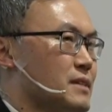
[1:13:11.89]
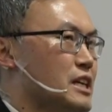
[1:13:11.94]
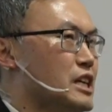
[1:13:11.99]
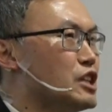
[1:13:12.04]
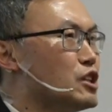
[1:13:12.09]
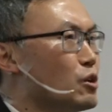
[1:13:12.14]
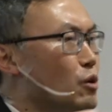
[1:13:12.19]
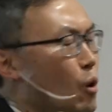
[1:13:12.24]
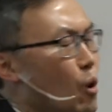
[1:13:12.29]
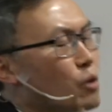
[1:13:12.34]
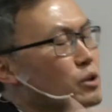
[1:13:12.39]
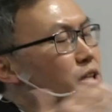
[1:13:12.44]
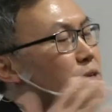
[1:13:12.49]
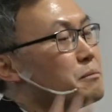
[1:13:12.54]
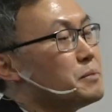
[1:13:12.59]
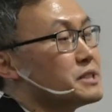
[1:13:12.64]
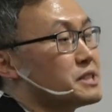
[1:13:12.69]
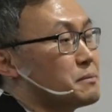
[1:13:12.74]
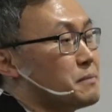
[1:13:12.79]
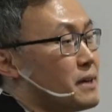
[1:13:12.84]
in the long-term
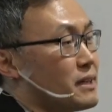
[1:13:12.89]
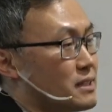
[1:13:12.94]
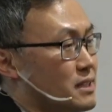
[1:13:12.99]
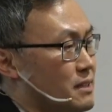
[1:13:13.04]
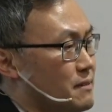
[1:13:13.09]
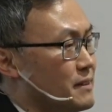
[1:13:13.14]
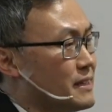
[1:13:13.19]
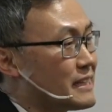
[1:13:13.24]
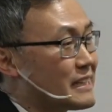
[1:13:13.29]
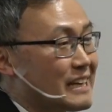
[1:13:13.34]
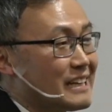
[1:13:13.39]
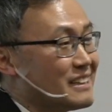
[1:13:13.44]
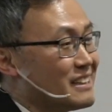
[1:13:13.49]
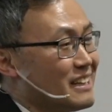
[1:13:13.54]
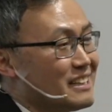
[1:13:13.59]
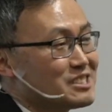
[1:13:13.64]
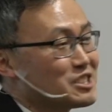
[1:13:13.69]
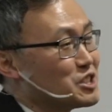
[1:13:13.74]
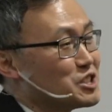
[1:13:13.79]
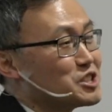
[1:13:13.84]
perspective, it
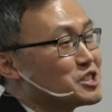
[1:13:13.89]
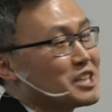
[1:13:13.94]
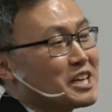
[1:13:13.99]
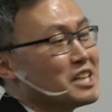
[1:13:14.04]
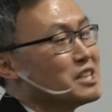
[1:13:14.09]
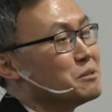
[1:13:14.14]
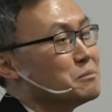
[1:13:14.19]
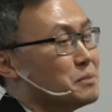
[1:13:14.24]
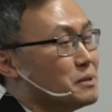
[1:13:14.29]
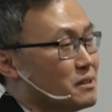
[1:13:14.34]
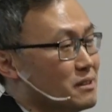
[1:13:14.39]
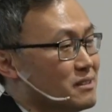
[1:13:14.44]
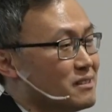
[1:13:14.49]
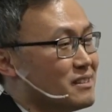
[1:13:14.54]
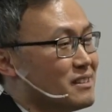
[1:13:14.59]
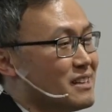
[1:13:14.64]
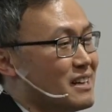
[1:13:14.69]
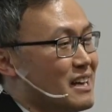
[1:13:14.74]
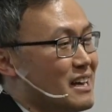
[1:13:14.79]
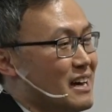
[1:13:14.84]
cannot sustainable.
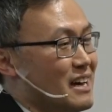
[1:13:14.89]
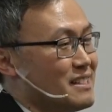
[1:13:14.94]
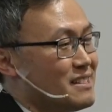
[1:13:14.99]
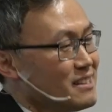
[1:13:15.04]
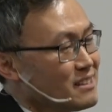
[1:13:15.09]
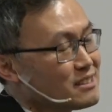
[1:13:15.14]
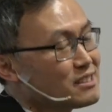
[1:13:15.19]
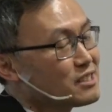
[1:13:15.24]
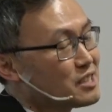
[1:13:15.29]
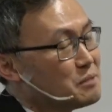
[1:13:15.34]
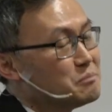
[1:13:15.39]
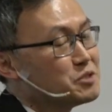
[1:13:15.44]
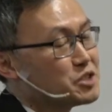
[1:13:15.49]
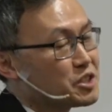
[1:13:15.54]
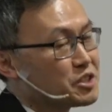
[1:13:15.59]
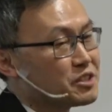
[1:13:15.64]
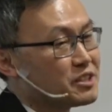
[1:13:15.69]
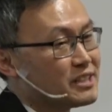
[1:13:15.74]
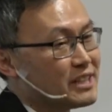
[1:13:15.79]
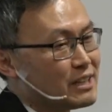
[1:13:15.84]
I think the Kim
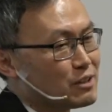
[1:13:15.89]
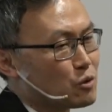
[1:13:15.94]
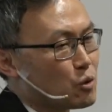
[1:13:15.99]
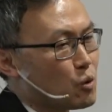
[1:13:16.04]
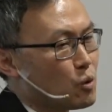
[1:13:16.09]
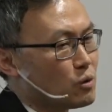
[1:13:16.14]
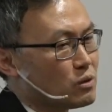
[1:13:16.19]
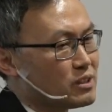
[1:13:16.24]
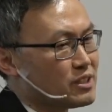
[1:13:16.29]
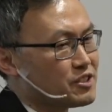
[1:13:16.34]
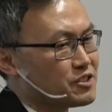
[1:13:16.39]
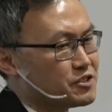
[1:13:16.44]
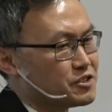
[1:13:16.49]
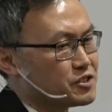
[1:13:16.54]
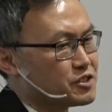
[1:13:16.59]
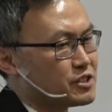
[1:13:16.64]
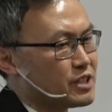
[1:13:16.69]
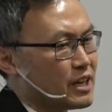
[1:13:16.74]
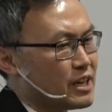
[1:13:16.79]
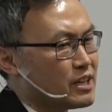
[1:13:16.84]
Jong-un and core
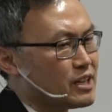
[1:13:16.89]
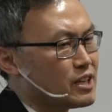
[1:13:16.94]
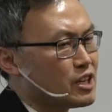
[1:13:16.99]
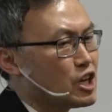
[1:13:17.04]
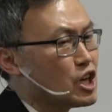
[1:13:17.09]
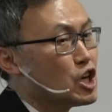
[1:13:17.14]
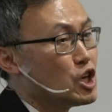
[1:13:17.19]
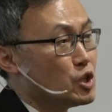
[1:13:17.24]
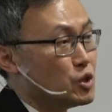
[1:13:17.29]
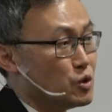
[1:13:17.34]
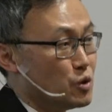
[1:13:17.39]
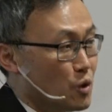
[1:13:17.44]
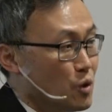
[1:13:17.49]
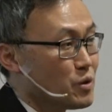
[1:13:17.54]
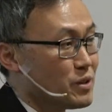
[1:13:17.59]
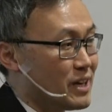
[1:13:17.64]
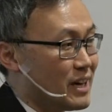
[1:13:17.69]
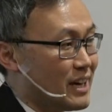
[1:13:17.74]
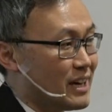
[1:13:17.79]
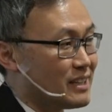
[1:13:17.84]
leaders, they
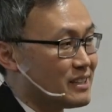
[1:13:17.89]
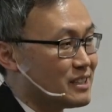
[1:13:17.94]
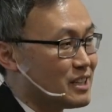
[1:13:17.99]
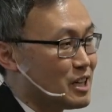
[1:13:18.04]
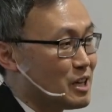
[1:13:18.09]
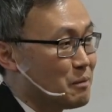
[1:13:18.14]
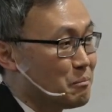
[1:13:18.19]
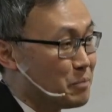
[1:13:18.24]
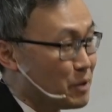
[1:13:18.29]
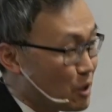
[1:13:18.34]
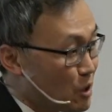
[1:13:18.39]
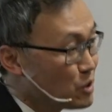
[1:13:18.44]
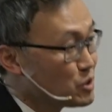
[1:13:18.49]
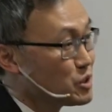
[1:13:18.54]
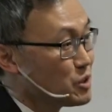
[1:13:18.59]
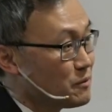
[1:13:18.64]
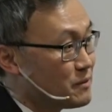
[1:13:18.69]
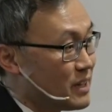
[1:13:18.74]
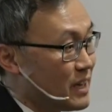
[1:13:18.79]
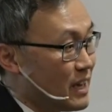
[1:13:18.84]
know that. Because
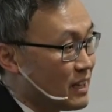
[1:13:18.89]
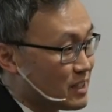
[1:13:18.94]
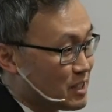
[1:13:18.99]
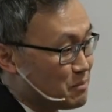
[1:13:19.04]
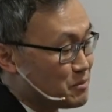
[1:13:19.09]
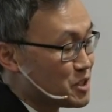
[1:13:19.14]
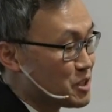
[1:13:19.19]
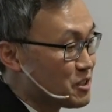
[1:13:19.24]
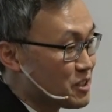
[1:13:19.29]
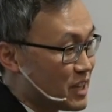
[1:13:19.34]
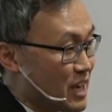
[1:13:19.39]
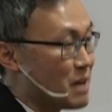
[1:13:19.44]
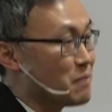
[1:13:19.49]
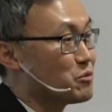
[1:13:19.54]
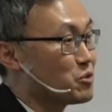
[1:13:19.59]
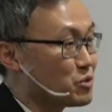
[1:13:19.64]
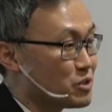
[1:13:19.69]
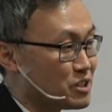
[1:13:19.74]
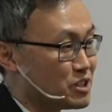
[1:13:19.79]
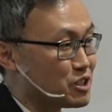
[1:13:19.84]
of that, Kim Jong-un came
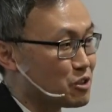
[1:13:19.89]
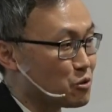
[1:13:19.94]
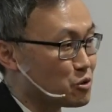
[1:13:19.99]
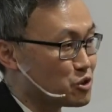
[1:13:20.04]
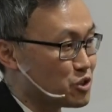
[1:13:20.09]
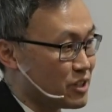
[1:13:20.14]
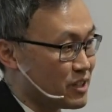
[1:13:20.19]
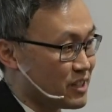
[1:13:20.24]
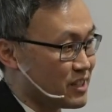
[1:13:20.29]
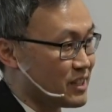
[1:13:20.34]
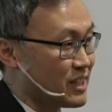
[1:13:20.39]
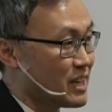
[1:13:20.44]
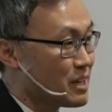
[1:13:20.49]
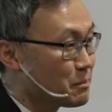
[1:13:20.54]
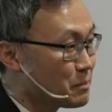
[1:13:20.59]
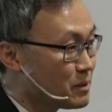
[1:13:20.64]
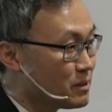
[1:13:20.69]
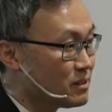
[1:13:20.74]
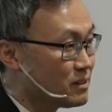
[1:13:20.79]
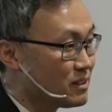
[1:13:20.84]
to the negotiating
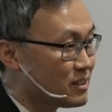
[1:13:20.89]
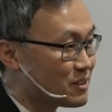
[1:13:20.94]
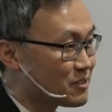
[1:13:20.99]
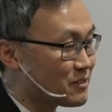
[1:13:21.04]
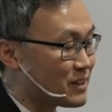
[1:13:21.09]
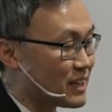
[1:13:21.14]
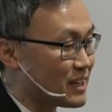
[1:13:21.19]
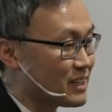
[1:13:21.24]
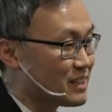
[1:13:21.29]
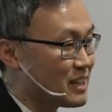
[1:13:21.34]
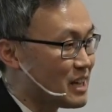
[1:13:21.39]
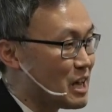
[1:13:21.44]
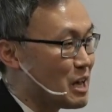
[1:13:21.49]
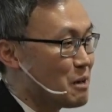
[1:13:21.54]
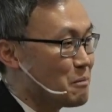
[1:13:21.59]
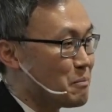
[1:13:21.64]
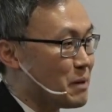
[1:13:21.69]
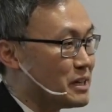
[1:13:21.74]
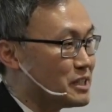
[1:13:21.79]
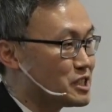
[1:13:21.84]
table, right,
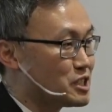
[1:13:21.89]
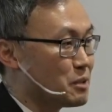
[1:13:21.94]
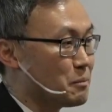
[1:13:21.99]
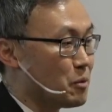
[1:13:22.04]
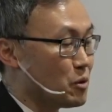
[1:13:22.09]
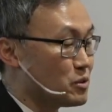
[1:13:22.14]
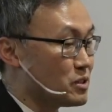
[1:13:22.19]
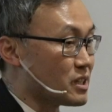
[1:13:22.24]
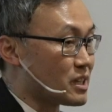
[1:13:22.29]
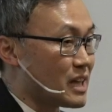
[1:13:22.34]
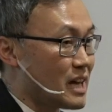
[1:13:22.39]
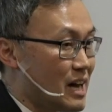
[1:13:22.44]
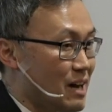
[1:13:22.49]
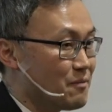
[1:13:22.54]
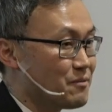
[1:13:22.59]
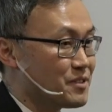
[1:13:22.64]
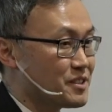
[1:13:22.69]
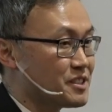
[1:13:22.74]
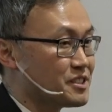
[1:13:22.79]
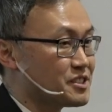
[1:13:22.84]
based upon the
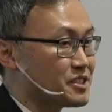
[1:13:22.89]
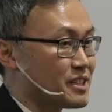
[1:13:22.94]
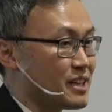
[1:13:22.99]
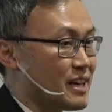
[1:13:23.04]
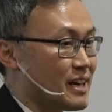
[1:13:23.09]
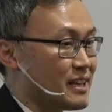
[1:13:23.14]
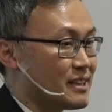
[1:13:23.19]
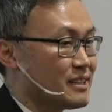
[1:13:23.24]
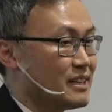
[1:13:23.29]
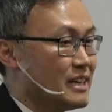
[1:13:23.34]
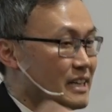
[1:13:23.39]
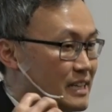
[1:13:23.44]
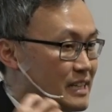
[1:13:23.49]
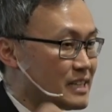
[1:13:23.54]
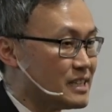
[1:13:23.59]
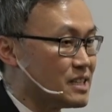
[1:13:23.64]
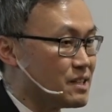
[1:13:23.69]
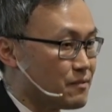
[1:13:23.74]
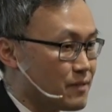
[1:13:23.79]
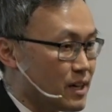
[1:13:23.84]
confidence that he
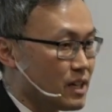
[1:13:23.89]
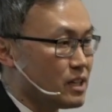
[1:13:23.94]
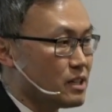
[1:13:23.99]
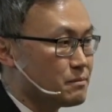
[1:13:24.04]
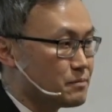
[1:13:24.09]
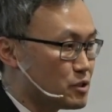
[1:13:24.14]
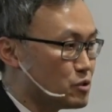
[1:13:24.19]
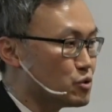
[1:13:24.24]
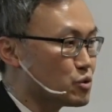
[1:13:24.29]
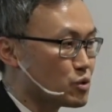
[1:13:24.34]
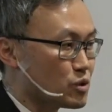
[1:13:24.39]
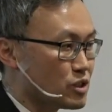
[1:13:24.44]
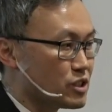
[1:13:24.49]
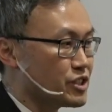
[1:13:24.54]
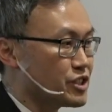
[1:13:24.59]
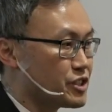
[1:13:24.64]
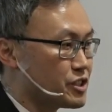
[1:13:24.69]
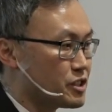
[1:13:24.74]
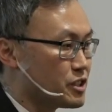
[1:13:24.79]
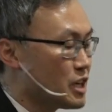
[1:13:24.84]
developed
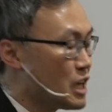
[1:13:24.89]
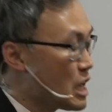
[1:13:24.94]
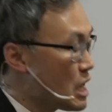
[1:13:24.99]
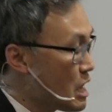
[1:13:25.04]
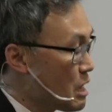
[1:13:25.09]
nuclear